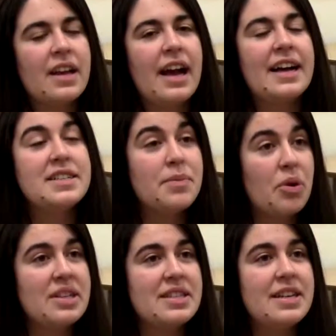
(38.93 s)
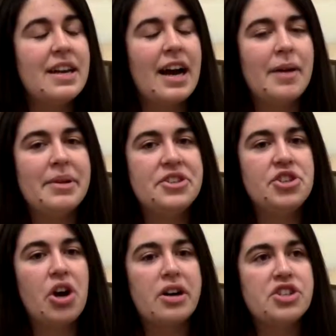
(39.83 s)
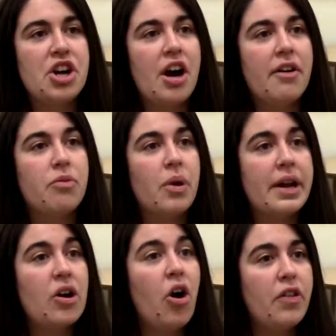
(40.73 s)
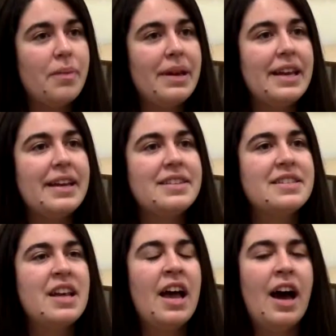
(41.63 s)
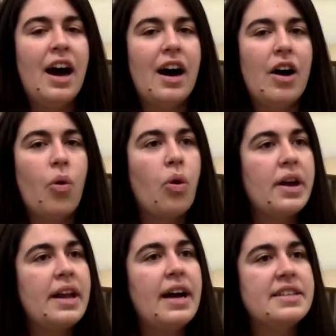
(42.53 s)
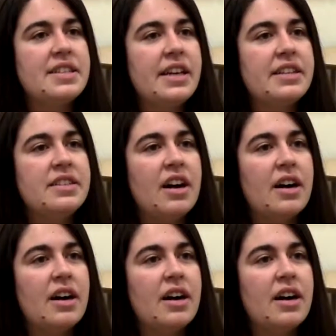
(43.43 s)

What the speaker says: As the president, I'm in charge of running all the meetings, organizing